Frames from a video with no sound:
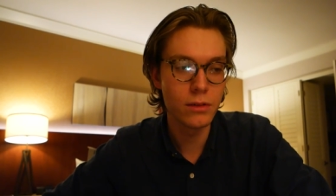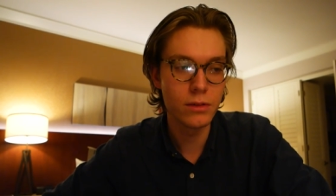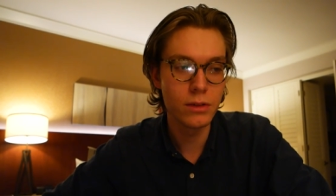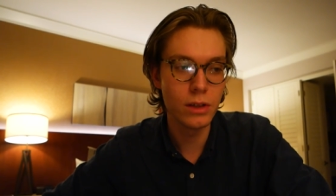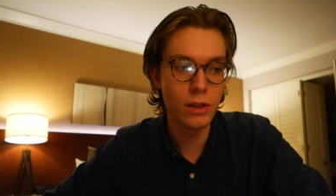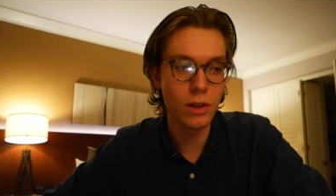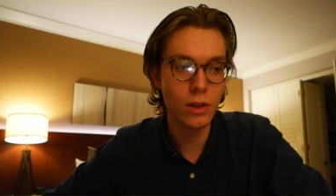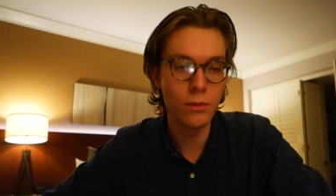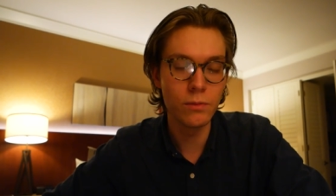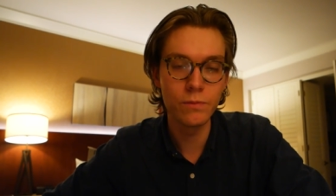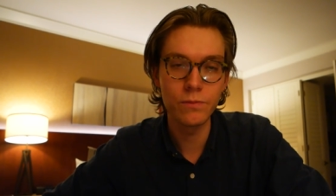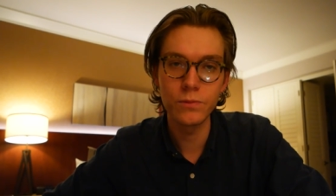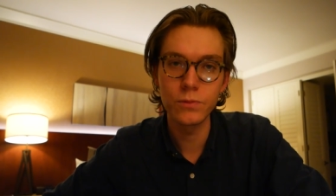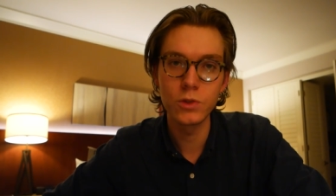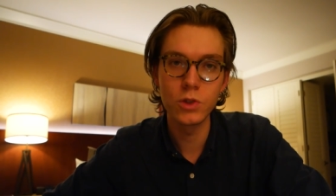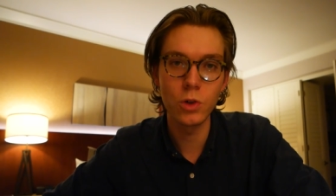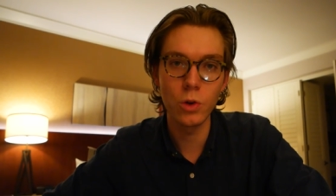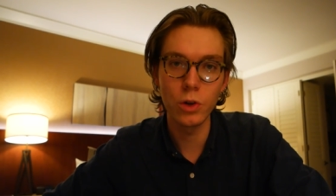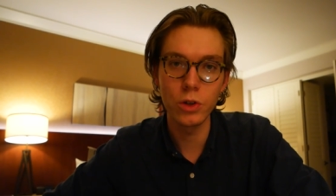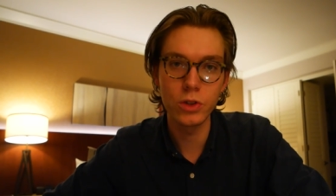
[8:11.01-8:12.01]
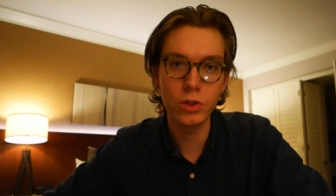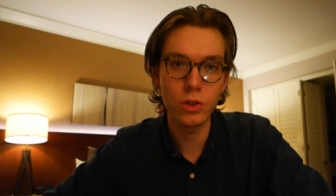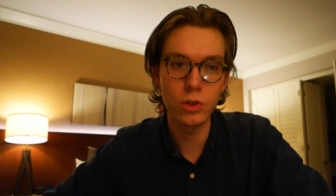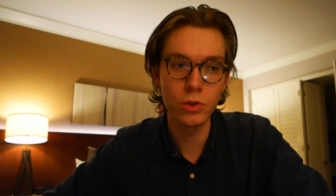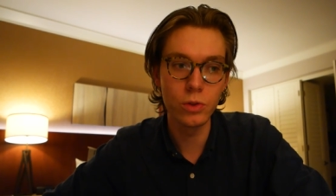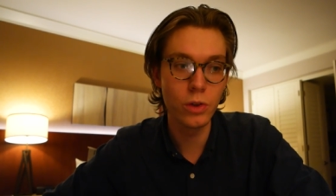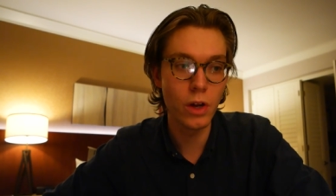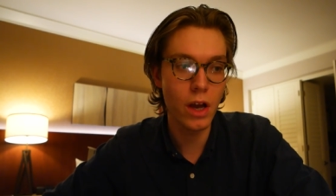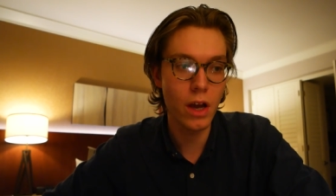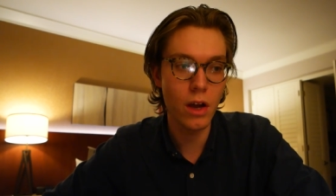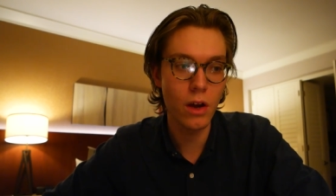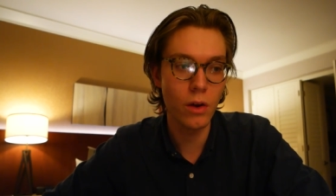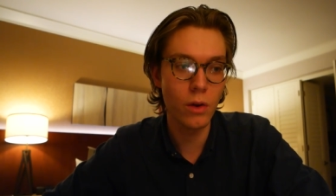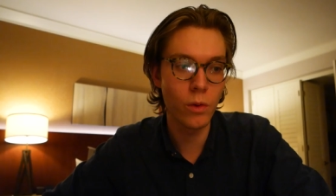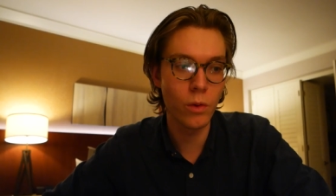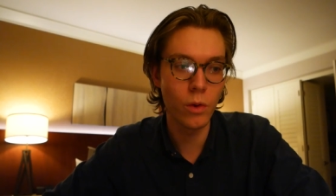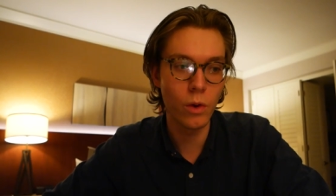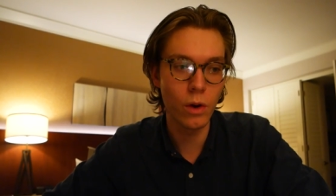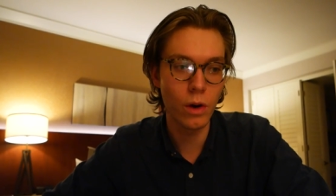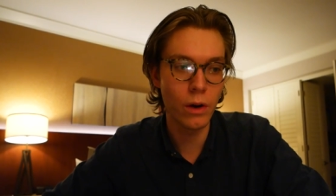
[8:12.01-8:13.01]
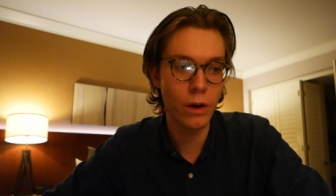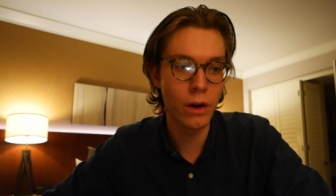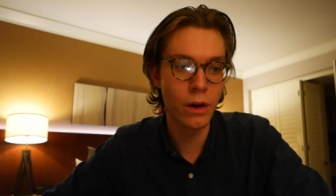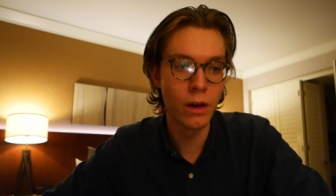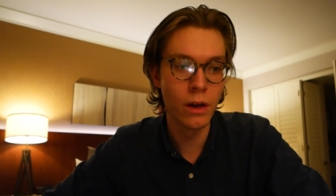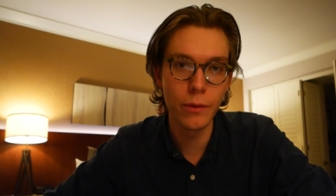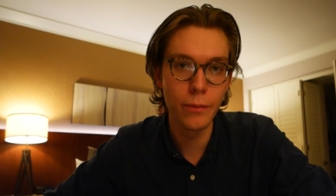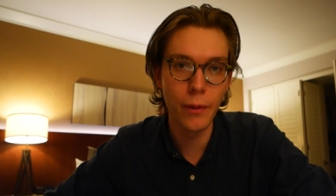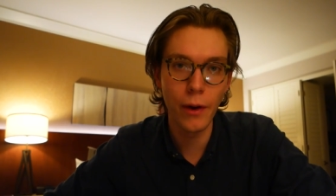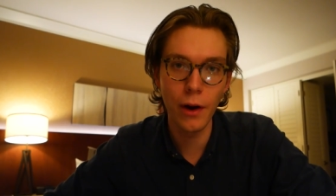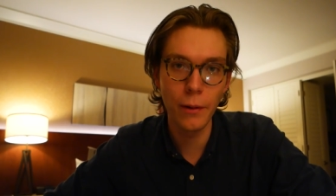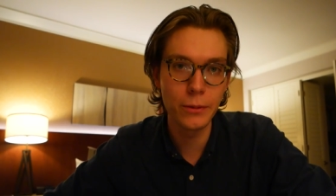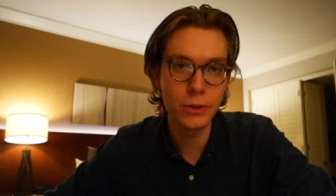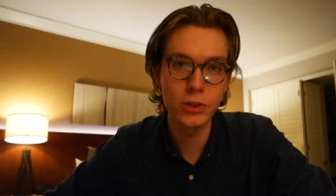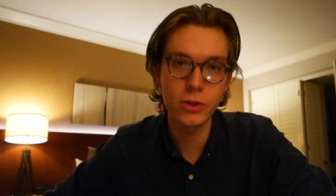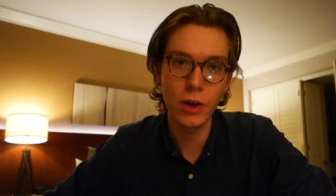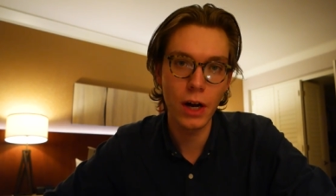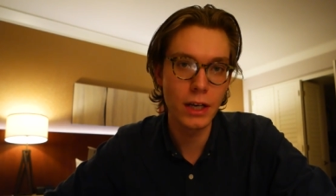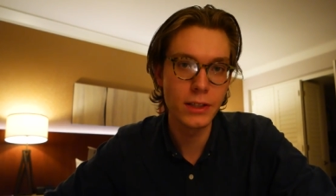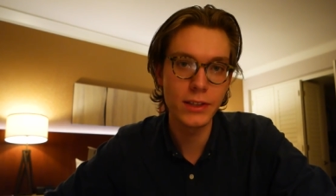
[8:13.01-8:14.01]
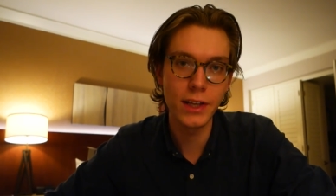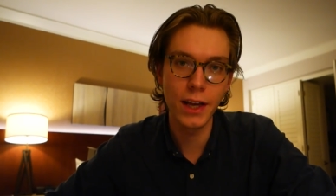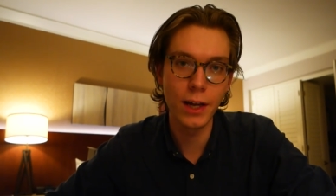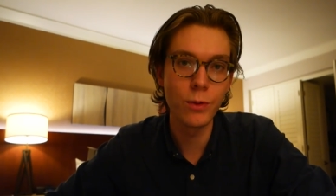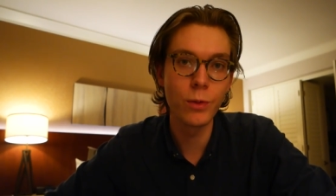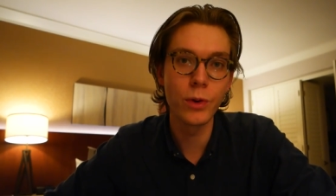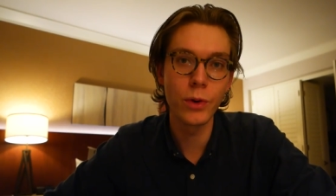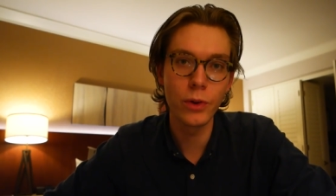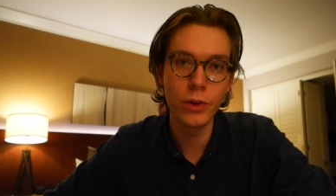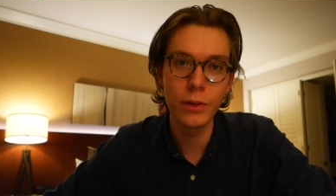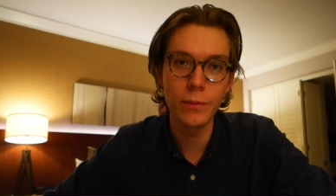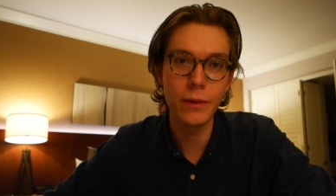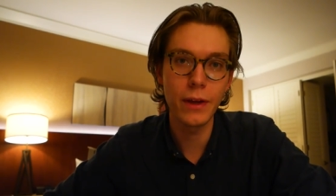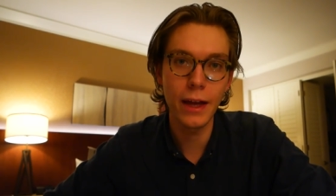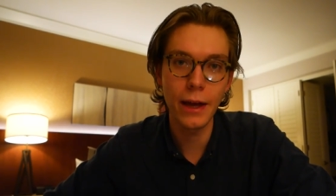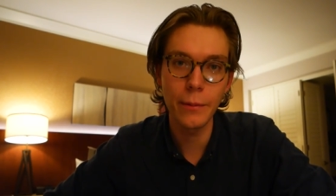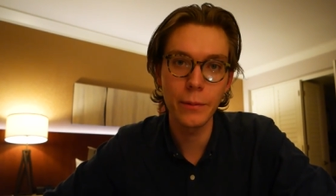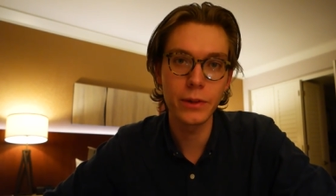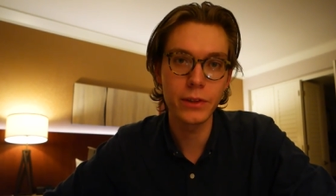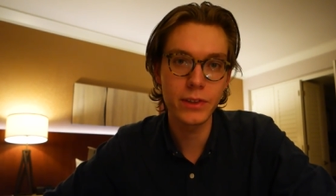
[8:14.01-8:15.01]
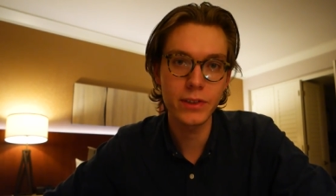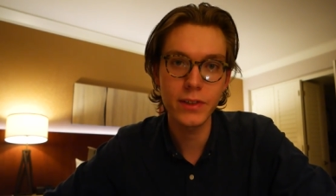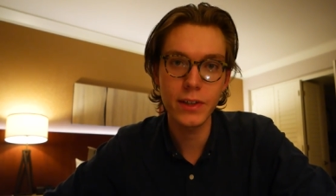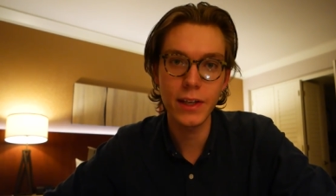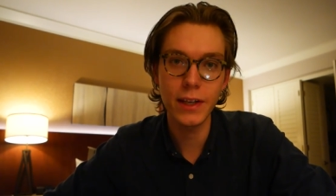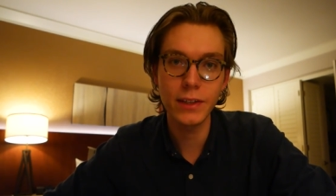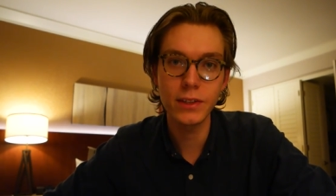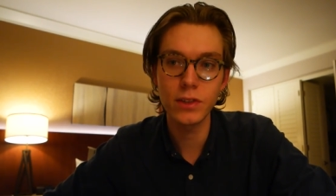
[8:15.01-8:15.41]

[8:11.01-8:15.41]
you know, George Clooney or Barbara Streisand would only be able to see.